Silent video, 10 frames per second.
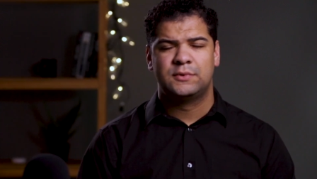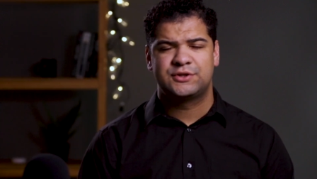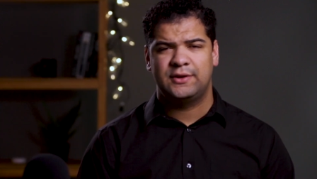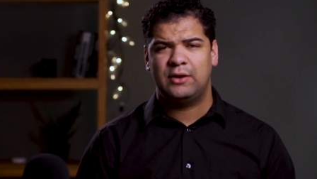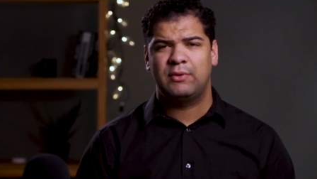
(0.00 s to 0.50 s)

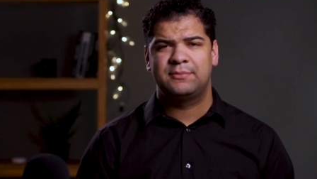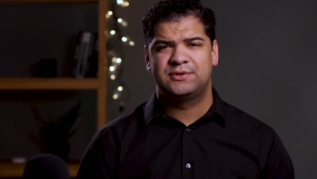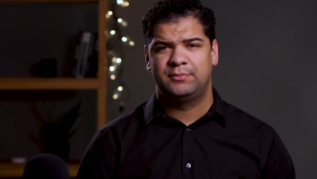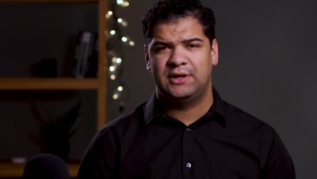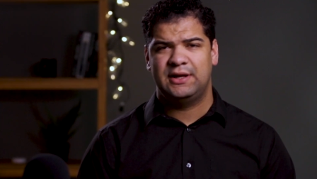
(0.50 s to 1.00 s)
So that
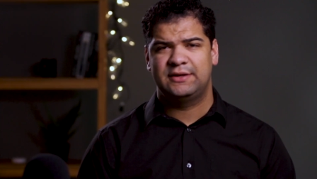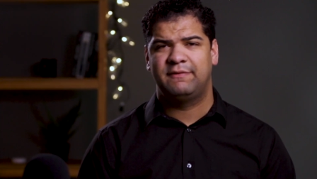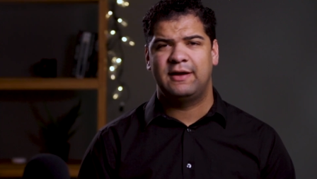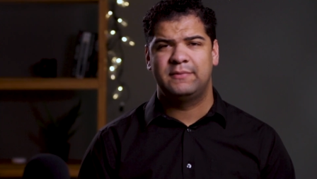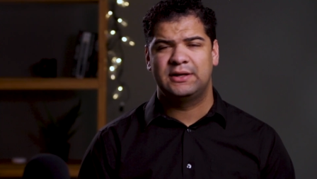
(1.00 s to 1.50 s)
wraps up today's
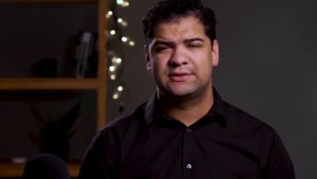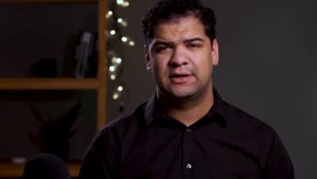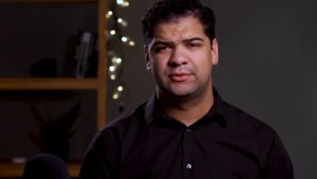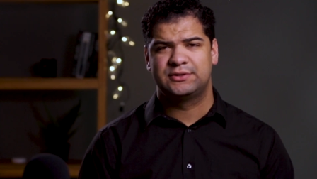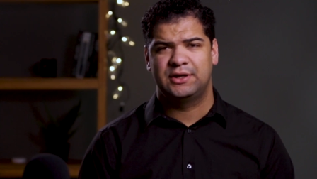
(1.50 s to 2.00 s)
five-minute
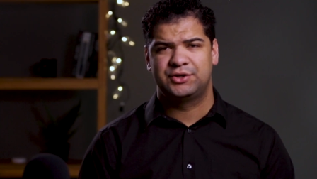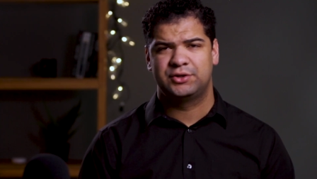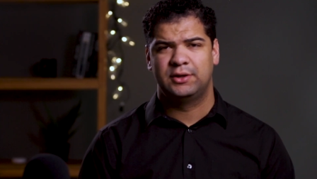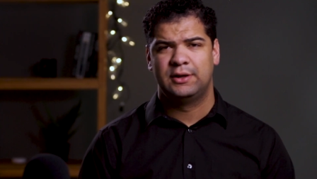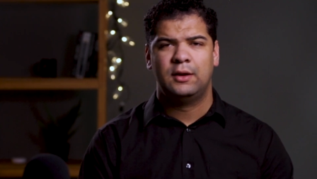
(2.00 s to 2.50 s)
cyber
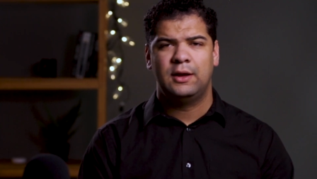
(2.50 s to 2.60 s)
session.